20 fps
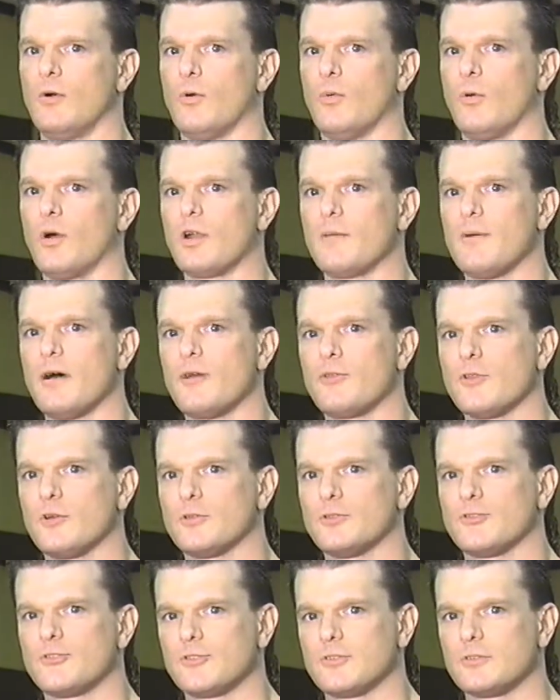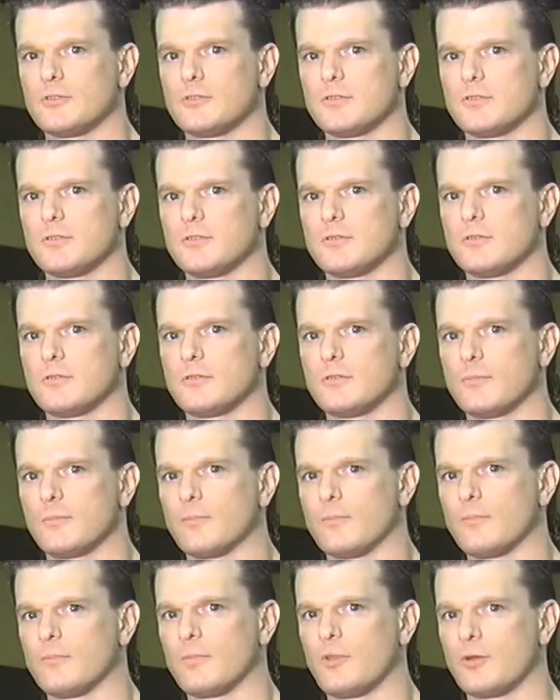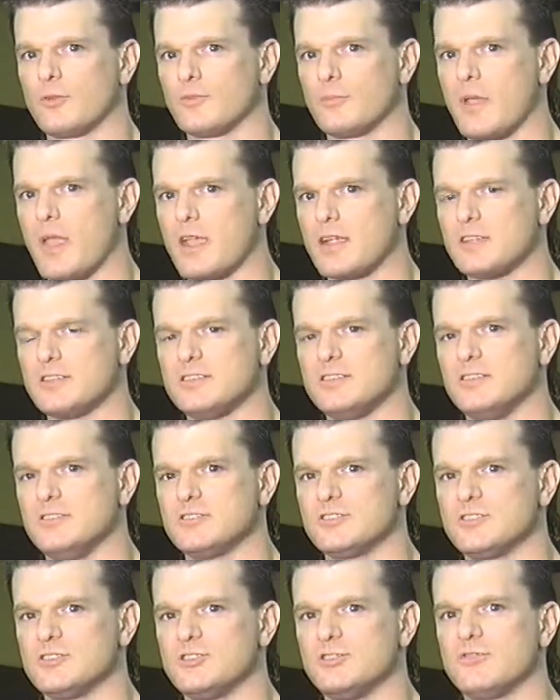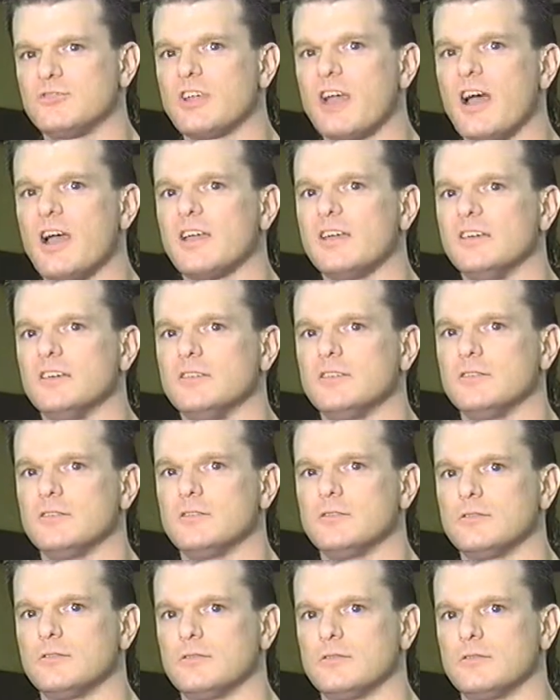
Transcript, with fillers: What about those those magazines that you've got hidden?